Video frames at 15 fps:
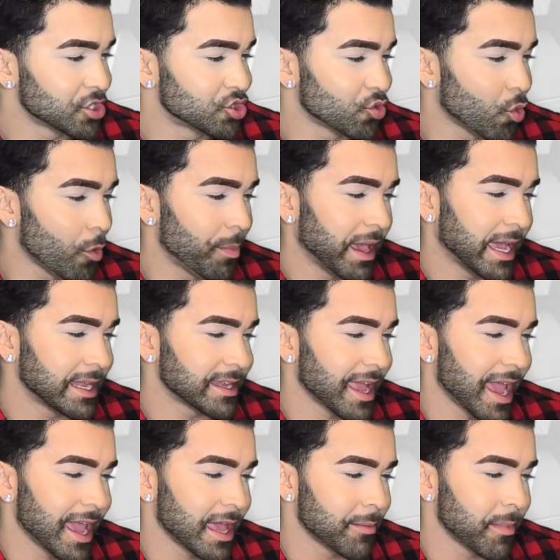dual band
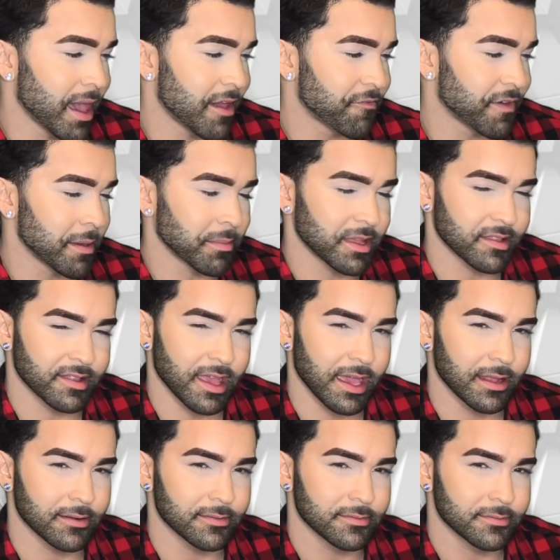AM FM
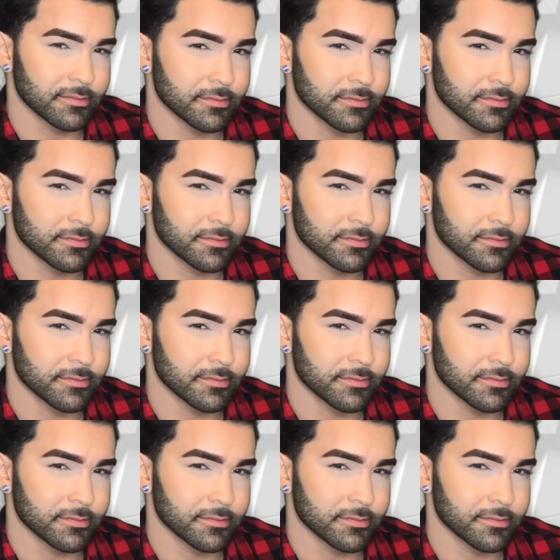cassette.